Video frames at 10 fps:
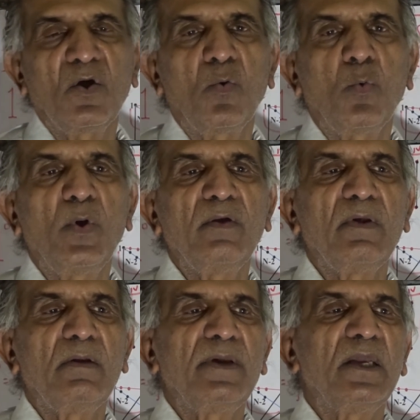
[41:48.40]
we
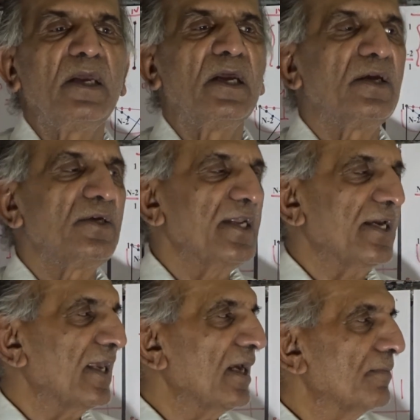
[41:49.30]
will be
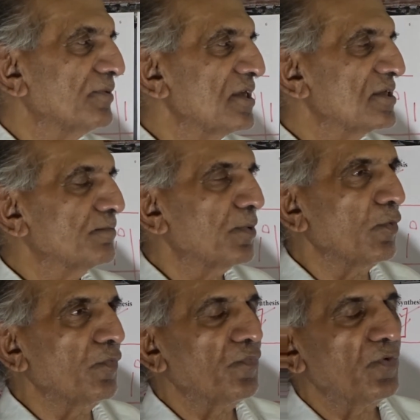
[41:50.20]
taking up this
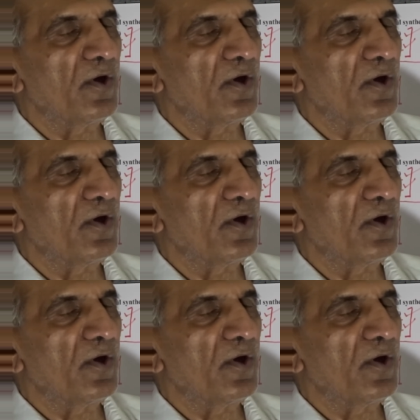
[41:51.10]
proof,